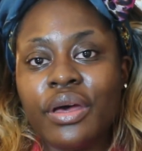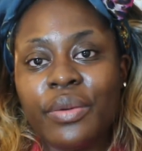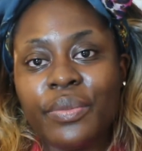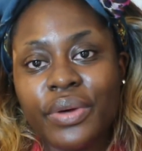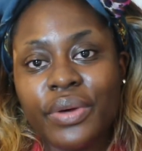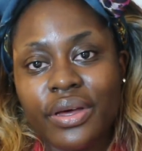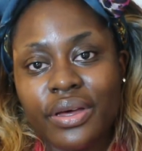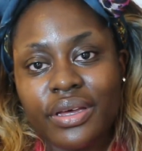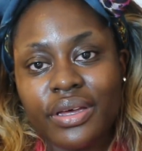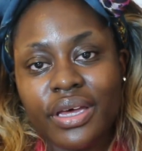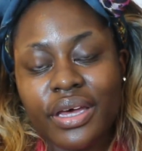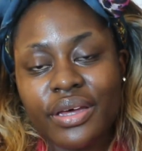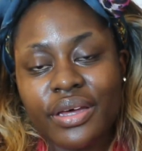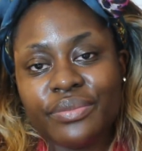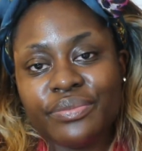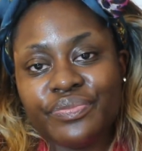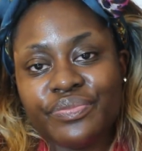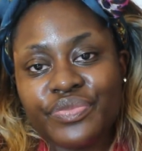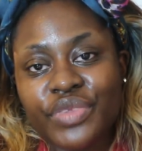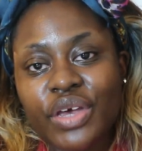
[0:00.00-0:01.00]
But
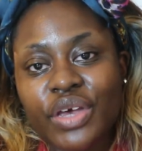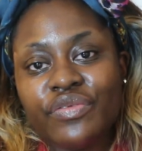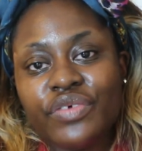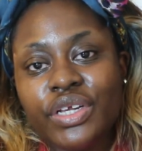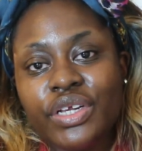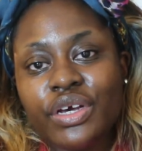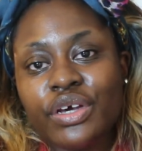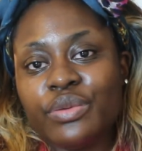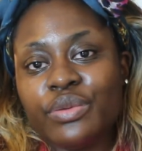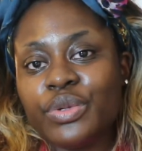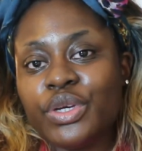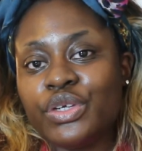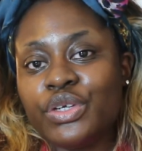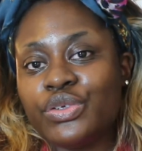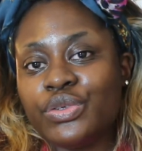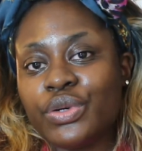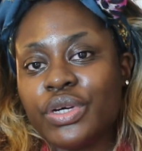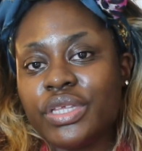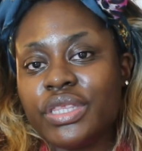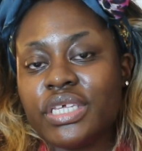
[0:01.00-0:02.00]
I really hope you
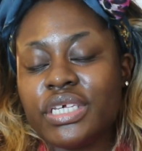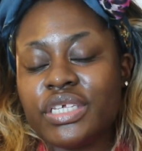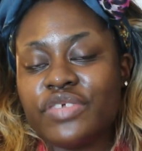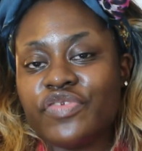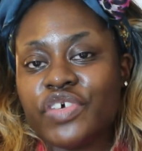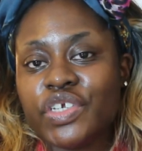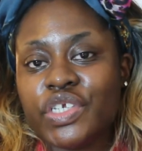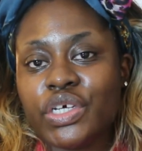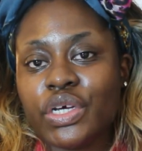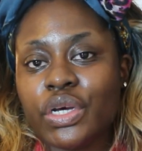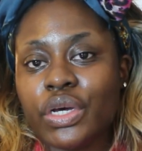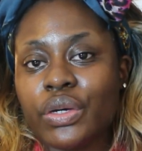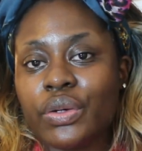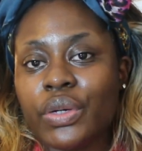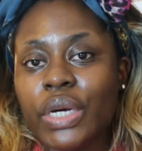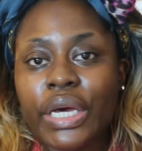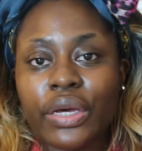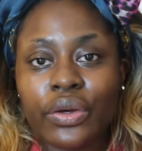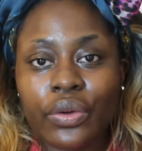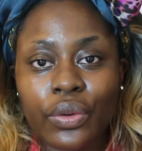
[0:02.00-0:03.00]
enjoyed this video
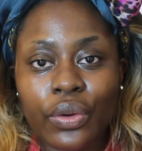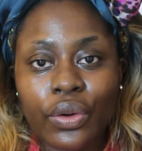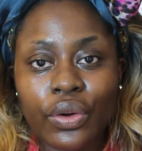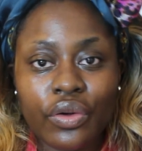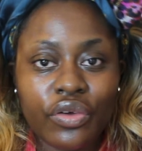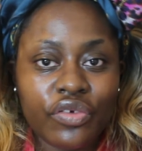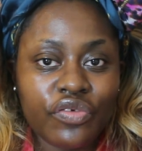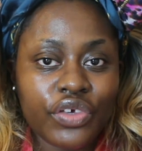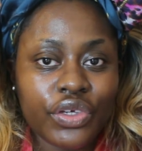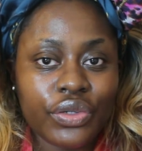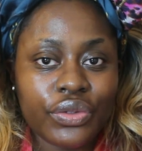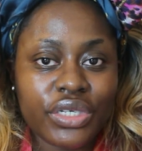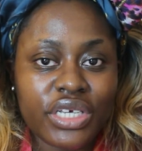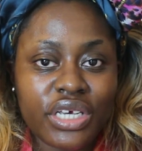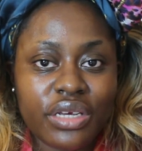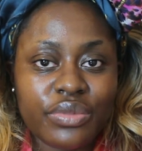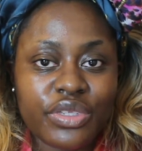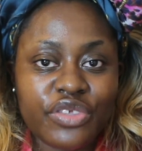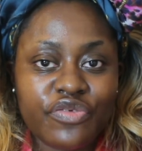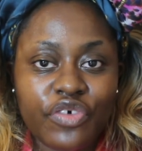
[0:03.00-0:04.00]
and got a few
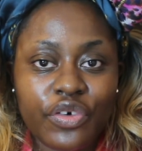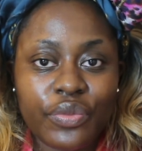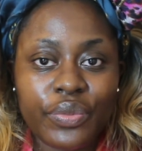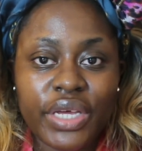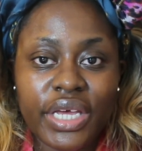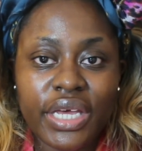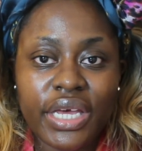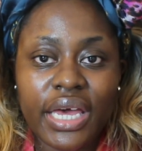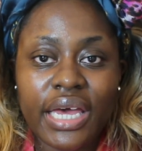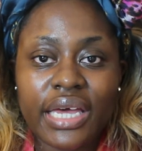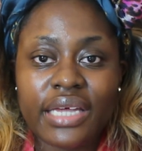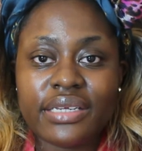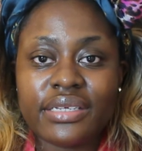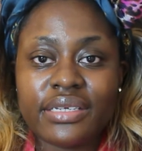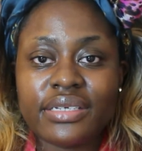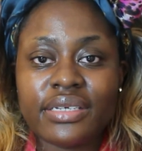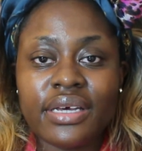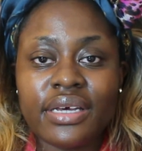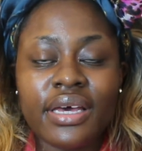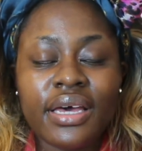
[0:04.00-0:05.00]
tips from it.
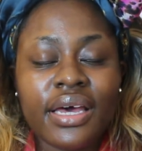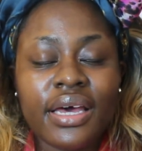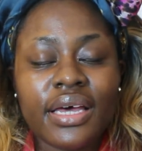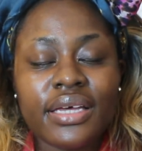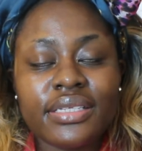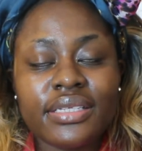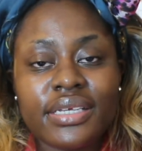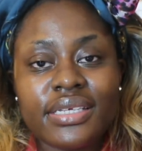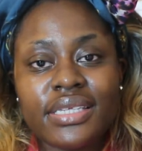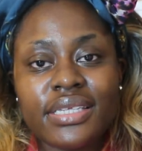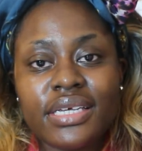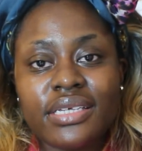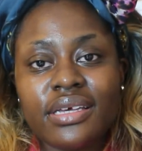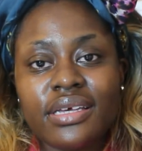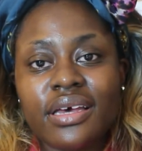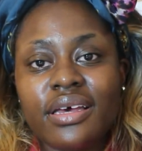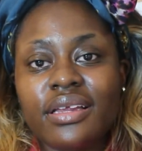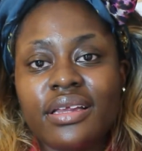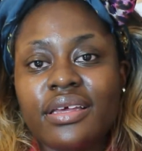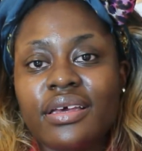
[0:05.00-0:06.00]
And as I said
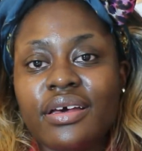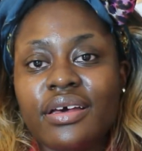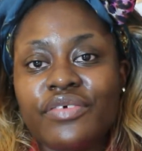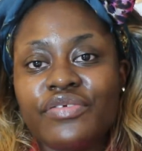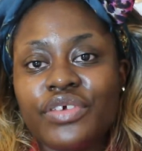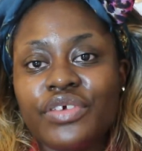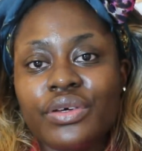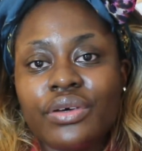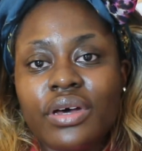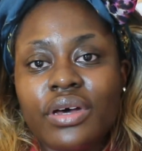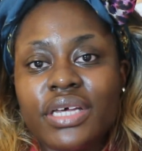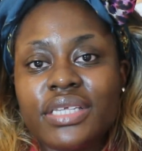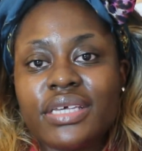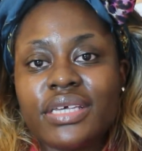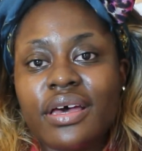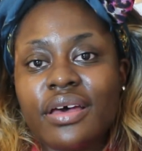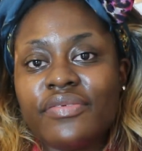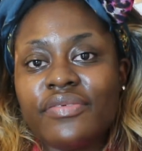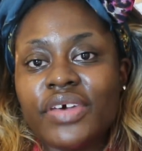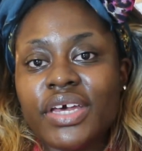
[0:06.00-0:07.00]
earlier, if you guys
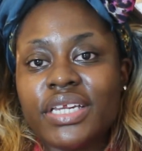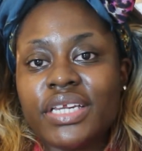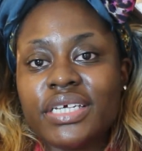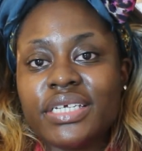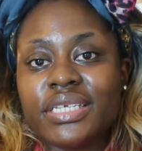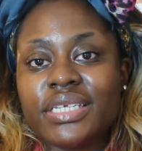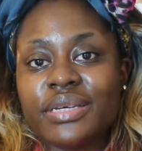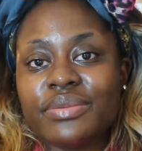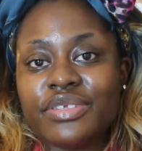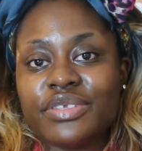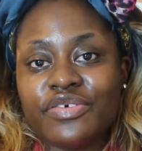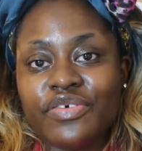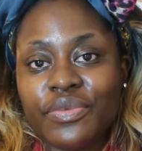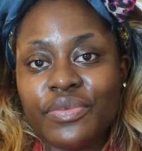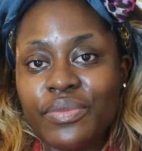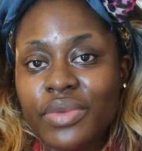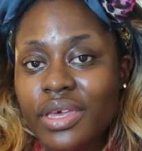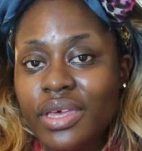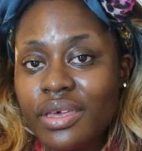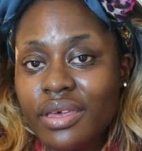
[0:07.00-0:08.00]
have any tips for
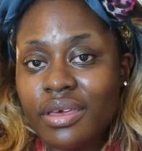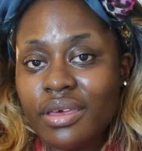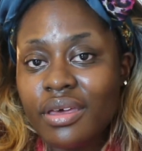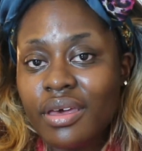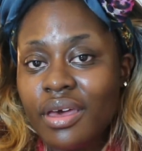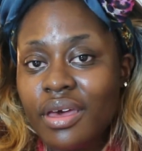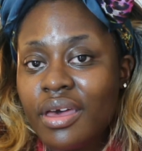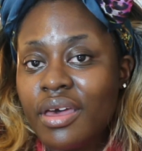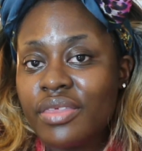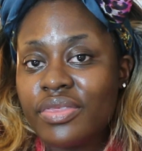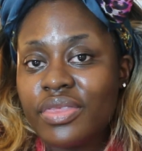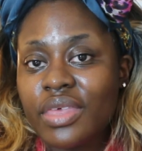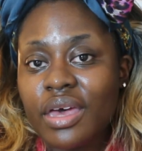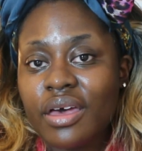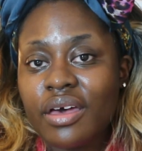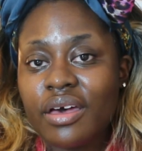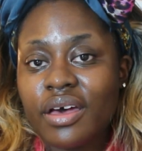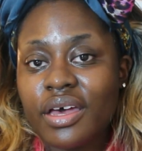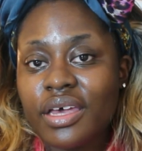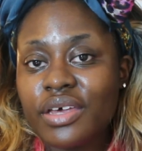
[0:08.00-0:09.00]
me,
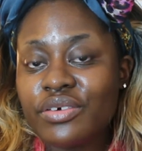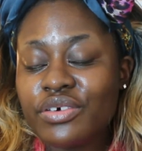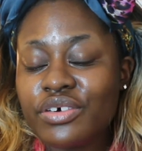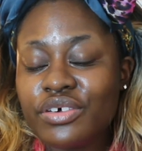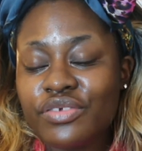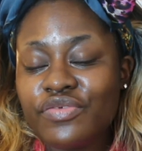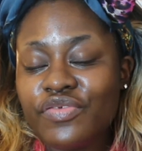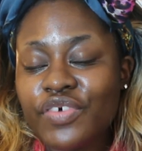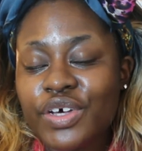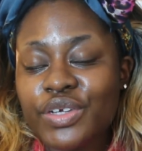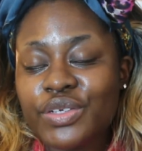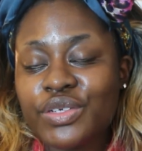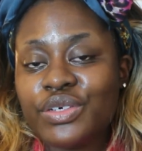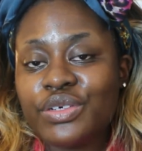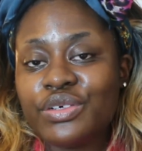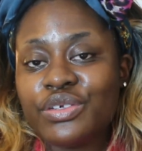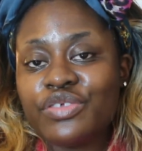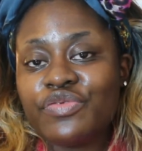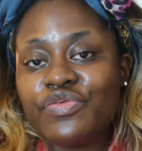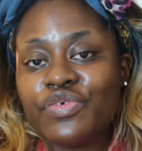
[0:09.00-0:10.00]
that I could find
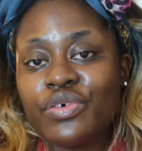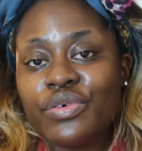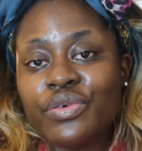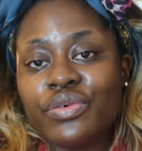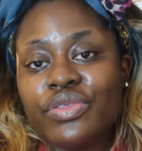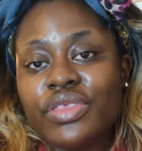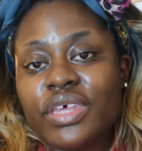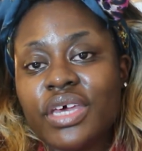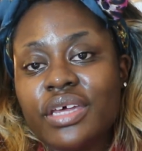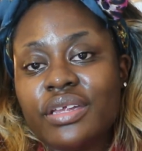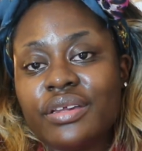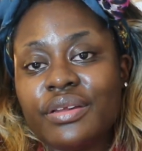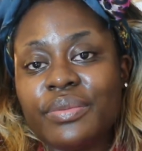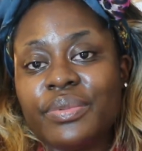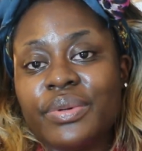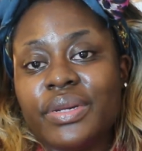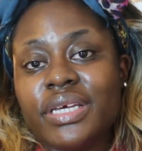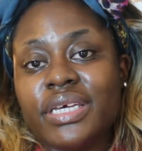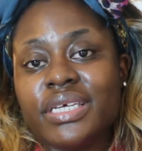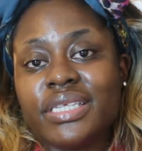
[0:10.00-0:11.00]
useful, then
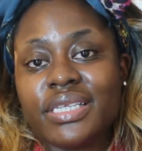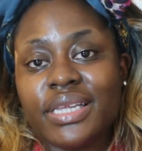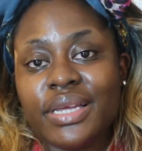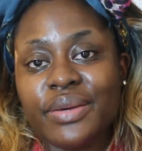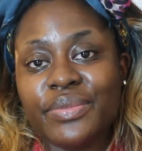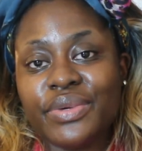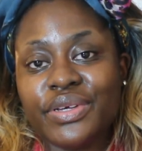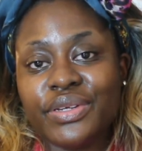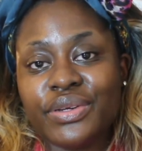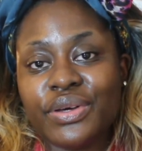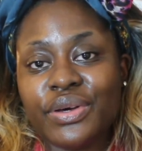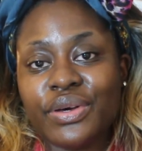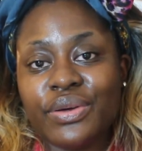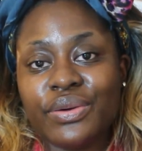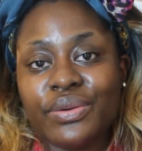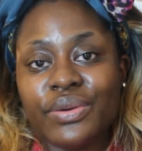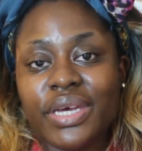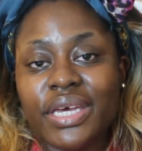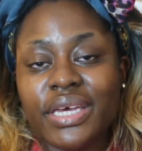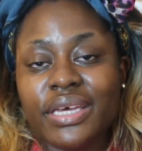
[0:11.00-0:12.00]
please let me
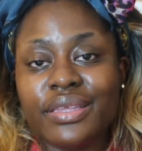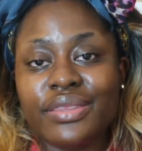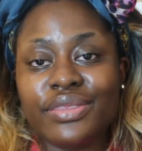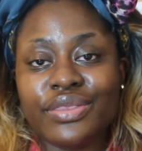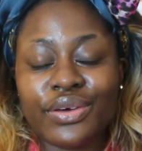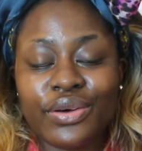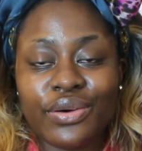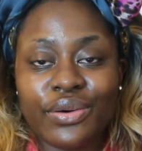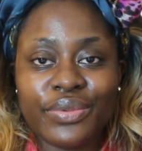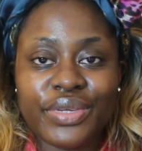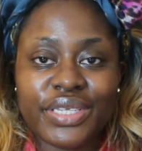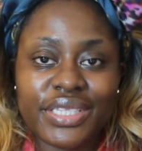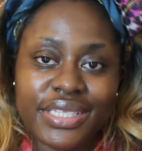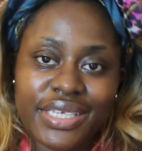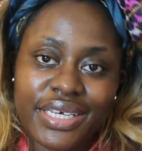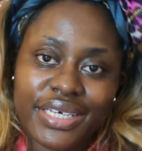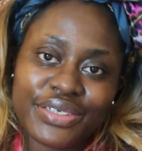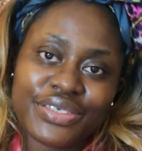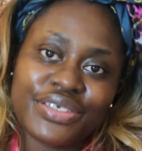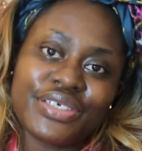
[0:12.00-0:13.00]
know in the comment
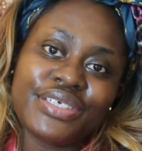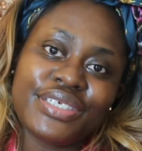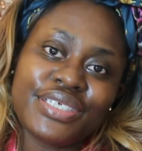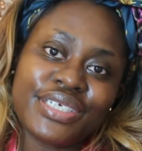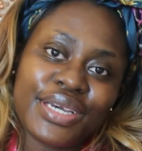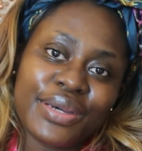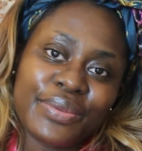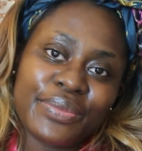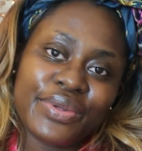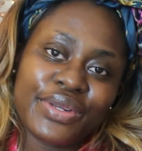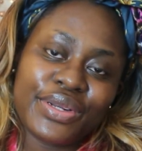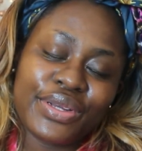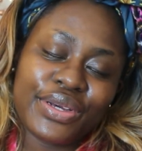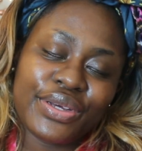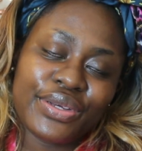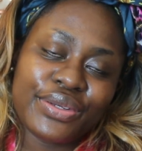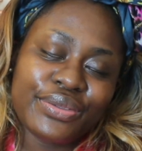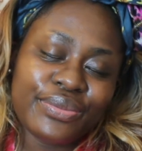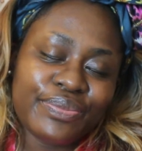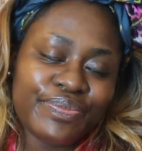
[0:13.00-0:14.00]
section down
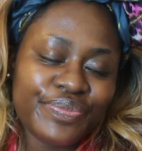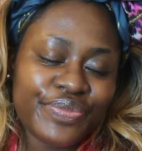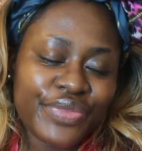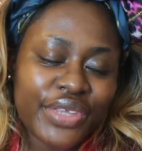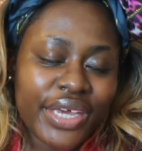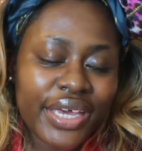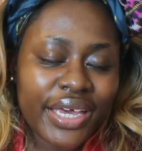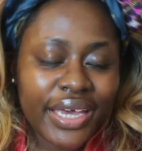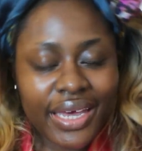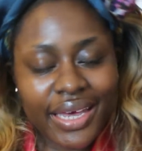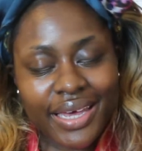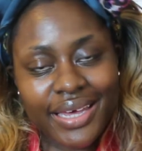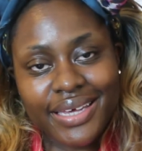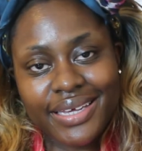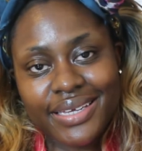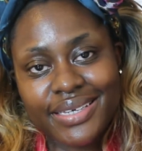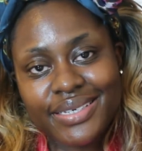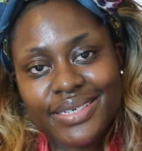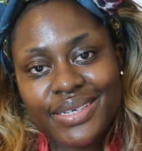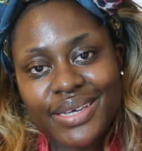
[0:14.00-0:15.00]
below,
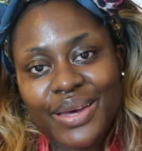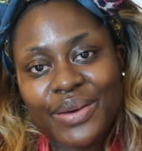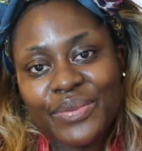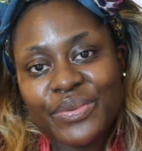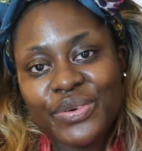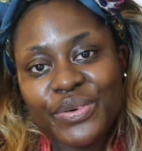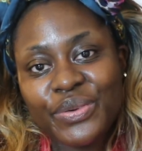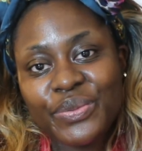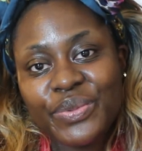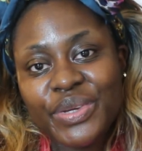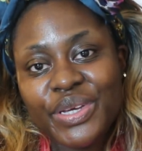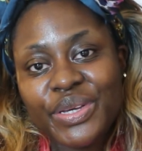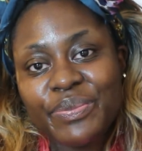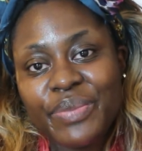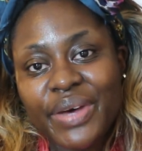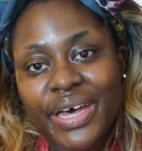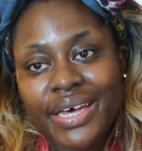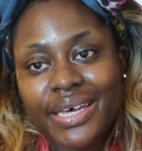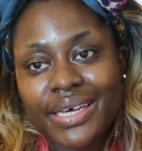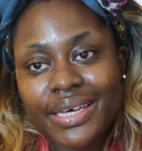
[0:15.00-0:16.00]
and I will be
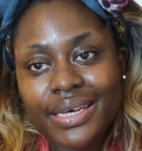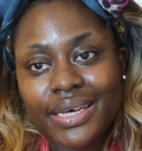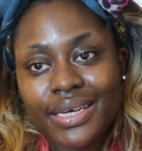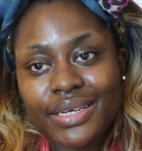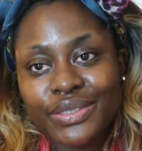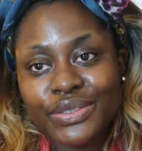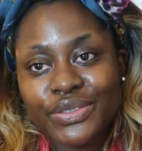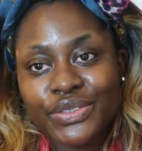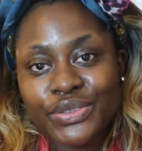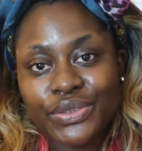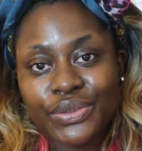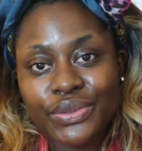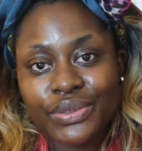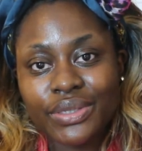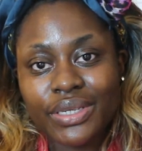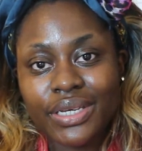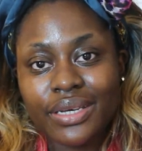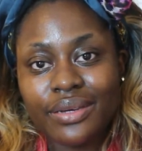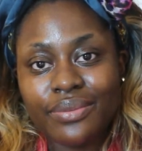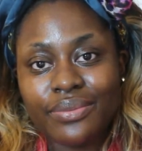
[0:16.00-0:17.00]
back again
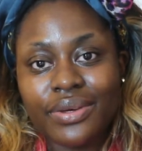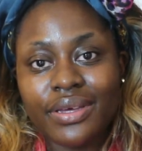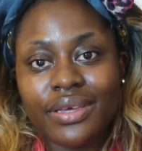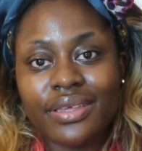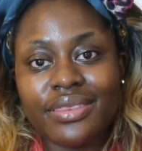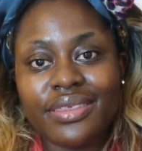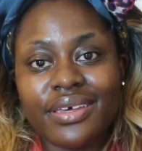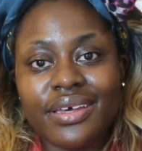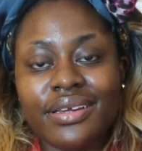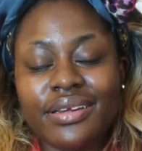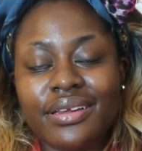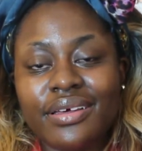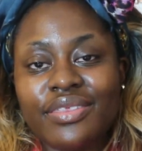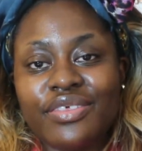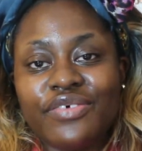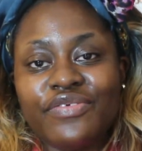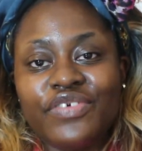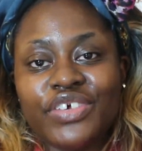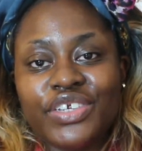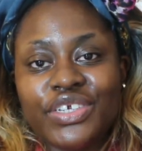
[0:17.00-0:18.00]
shortly with
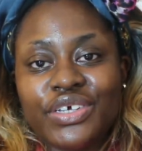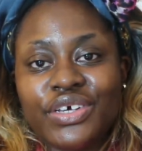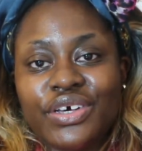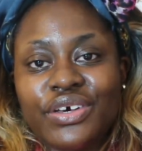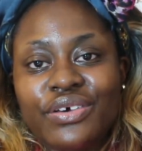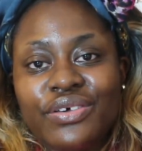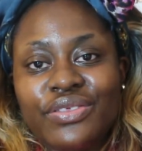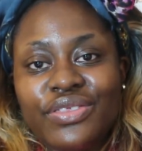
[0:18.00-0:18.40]
another video.